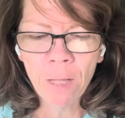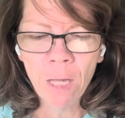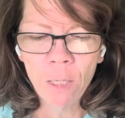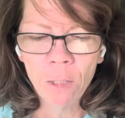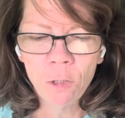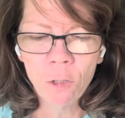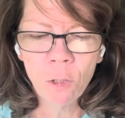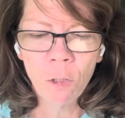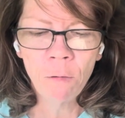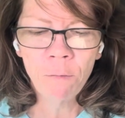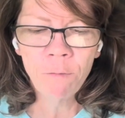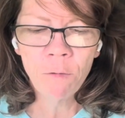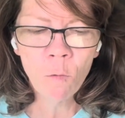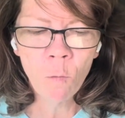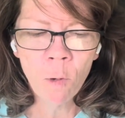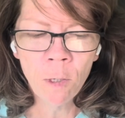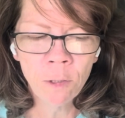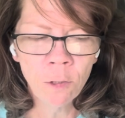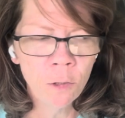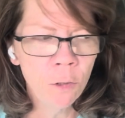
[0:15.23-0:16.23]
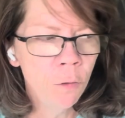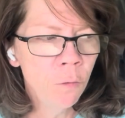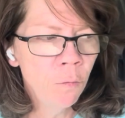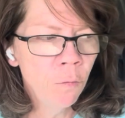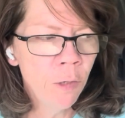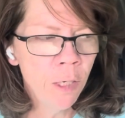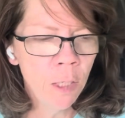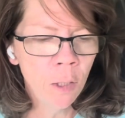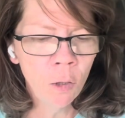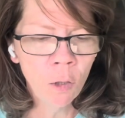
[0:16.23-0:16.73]
so if you want to
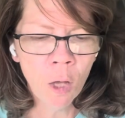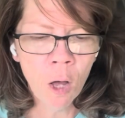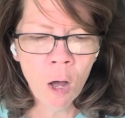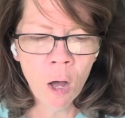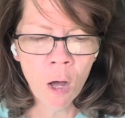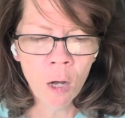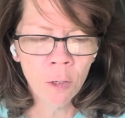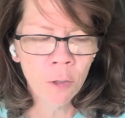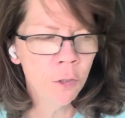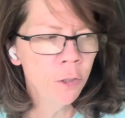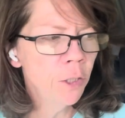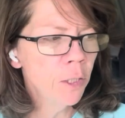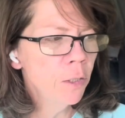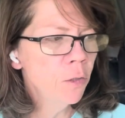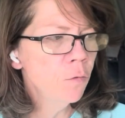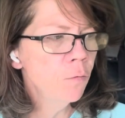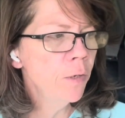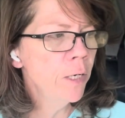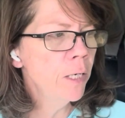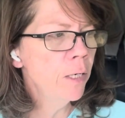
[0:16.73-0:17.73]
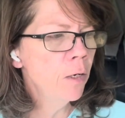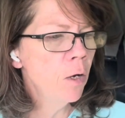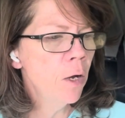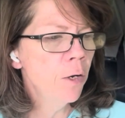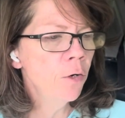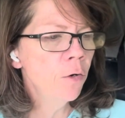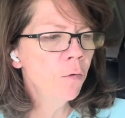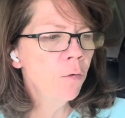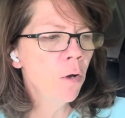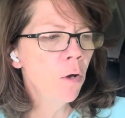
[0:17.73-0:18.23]
read along or just read it on
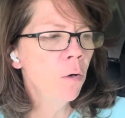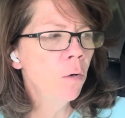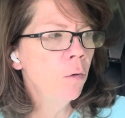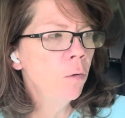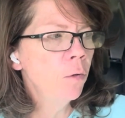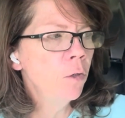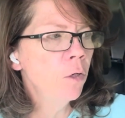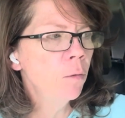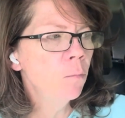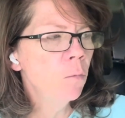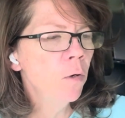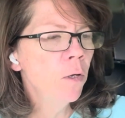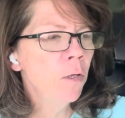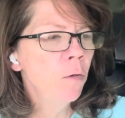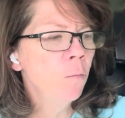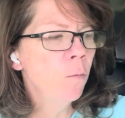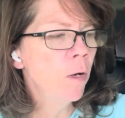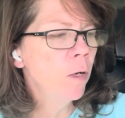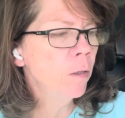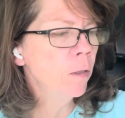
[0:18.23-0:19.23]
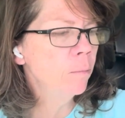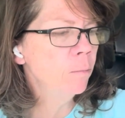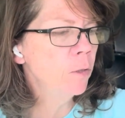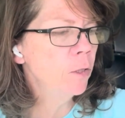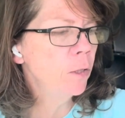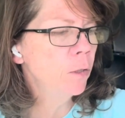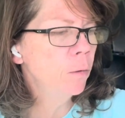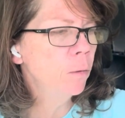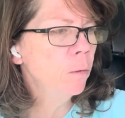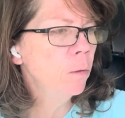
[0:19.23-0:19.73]
your own, you're more than welcome
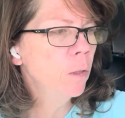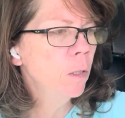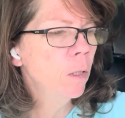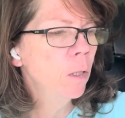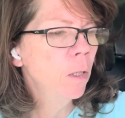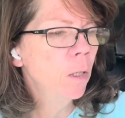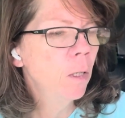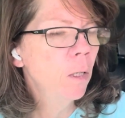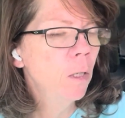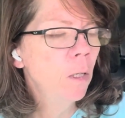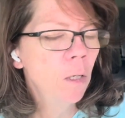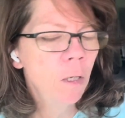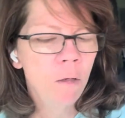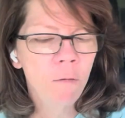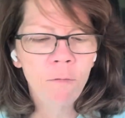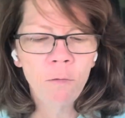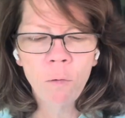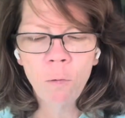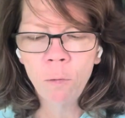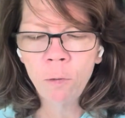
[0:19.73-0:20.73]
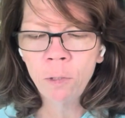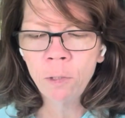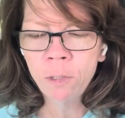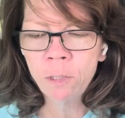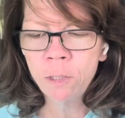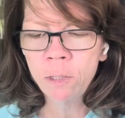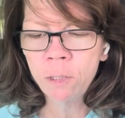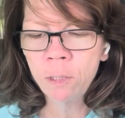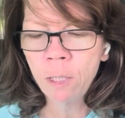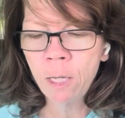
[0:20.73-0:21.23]
to, of
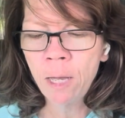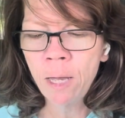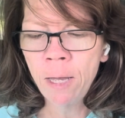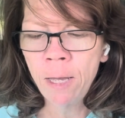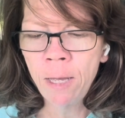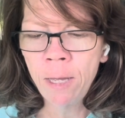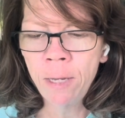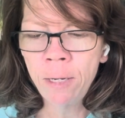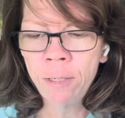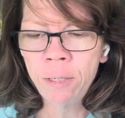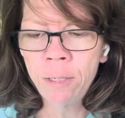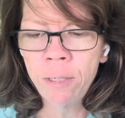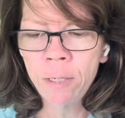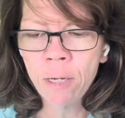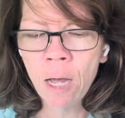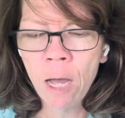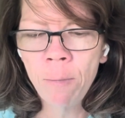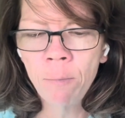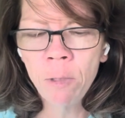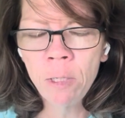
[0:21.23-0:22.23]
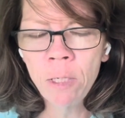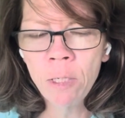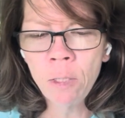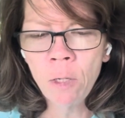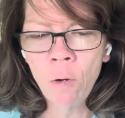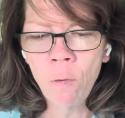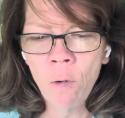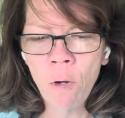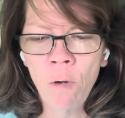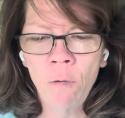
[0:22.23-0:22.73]
course. And I'm going to
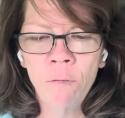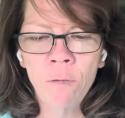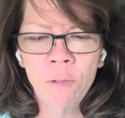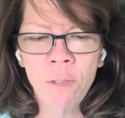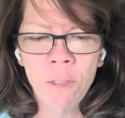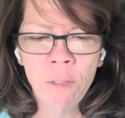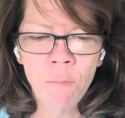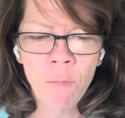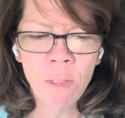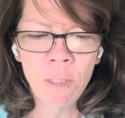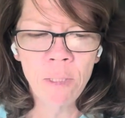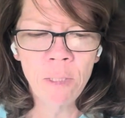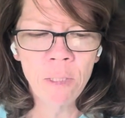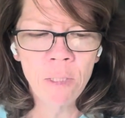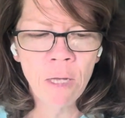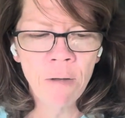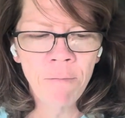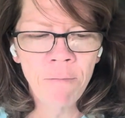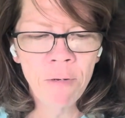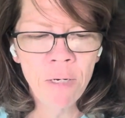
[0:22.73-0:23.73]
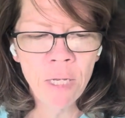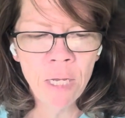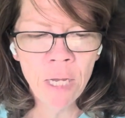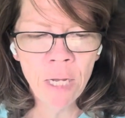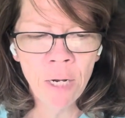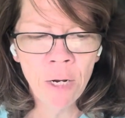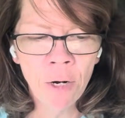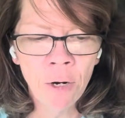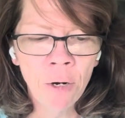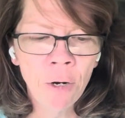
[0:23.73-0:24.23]
go over some of the stuff in
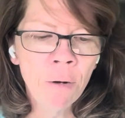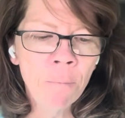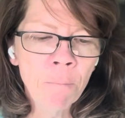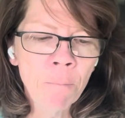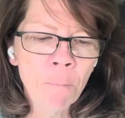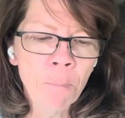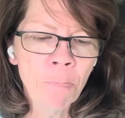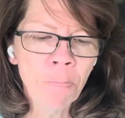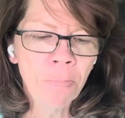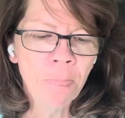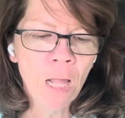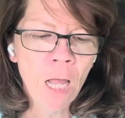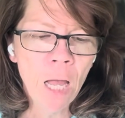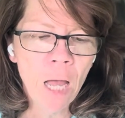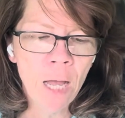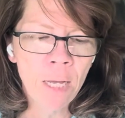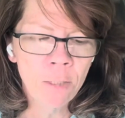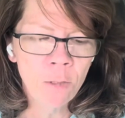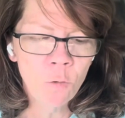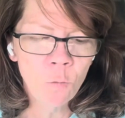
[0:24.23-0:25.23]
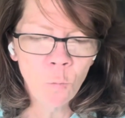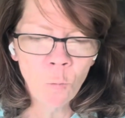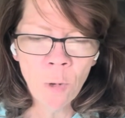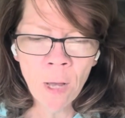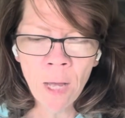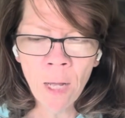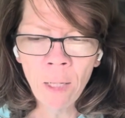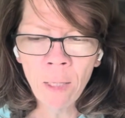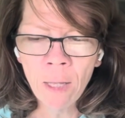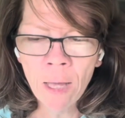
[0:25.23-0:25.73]
here, as
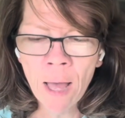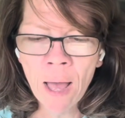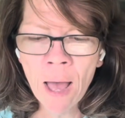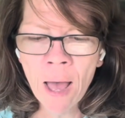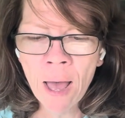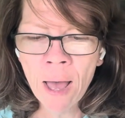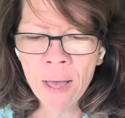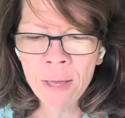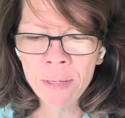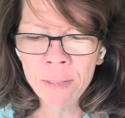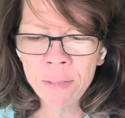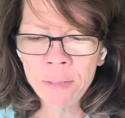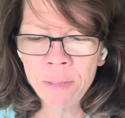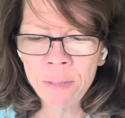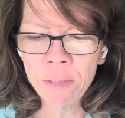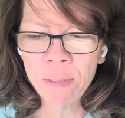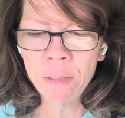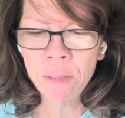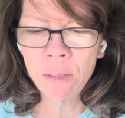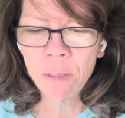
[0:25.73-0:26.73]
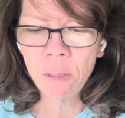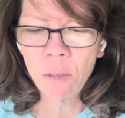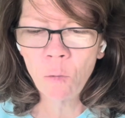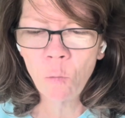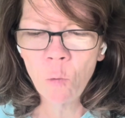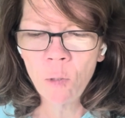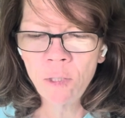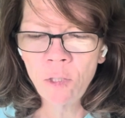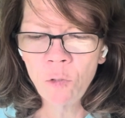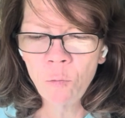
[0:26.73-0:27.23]
well as
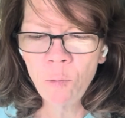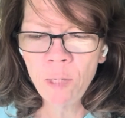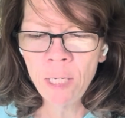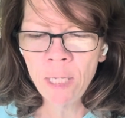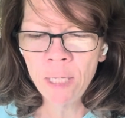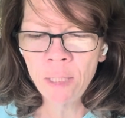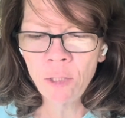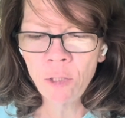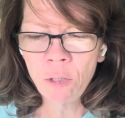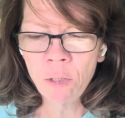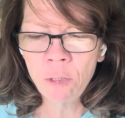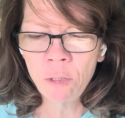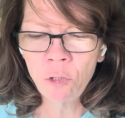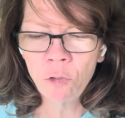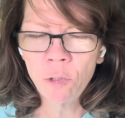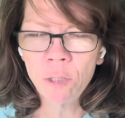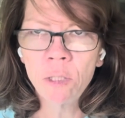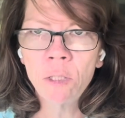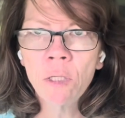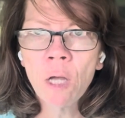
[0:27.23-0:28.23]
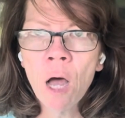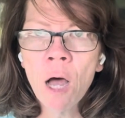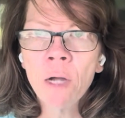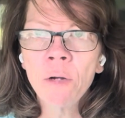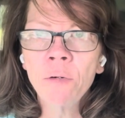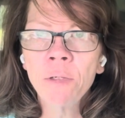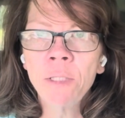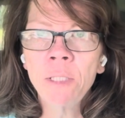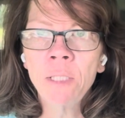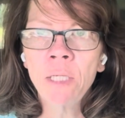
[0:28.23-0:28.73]
once we get to the
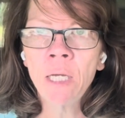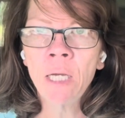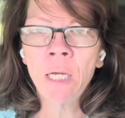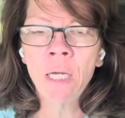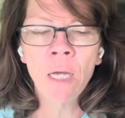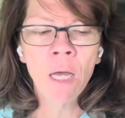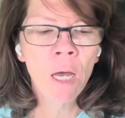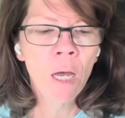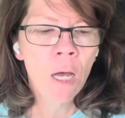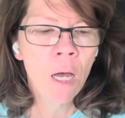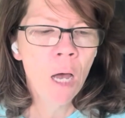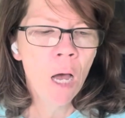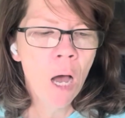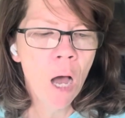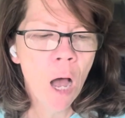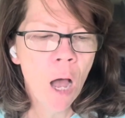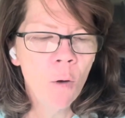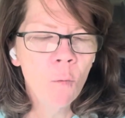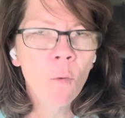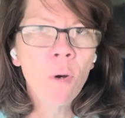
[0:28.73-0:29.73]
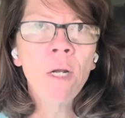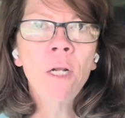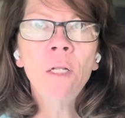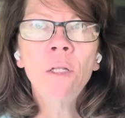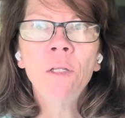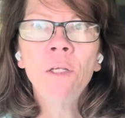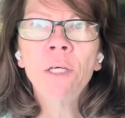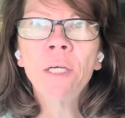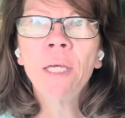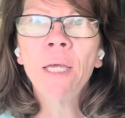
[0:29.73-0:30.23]
trustocracy, I want to
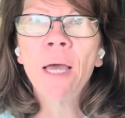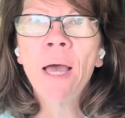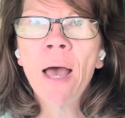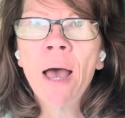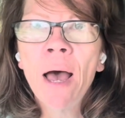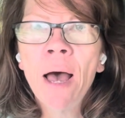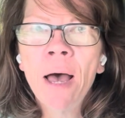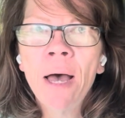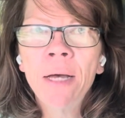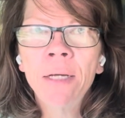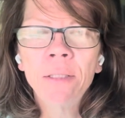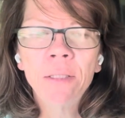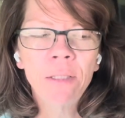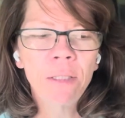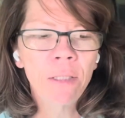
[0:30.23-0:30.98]
look at